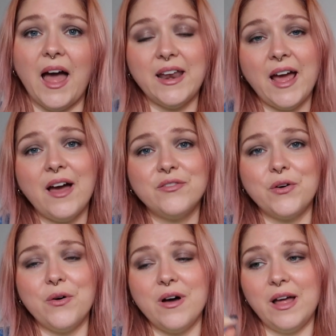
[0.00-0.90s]
And I have
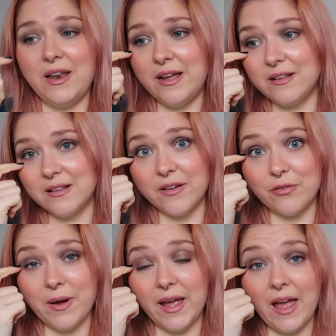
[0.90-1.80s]
got a little
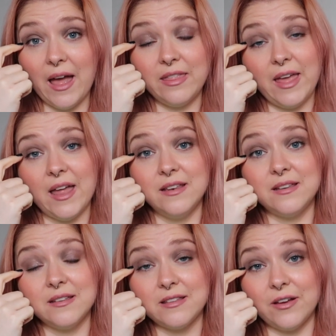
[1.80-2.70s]
giveaway at the
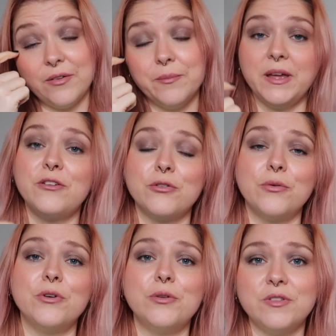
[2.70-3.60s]
end, so make
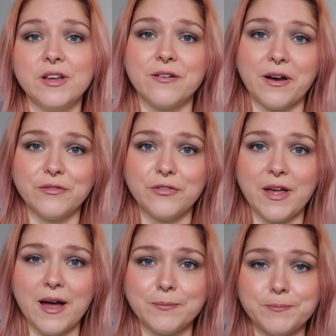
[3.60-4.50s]
sure you stick around for
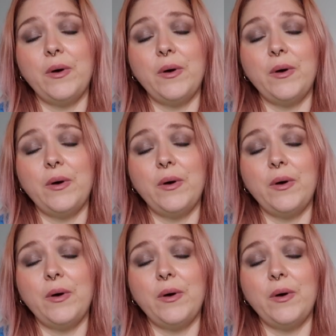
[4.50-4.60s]
that.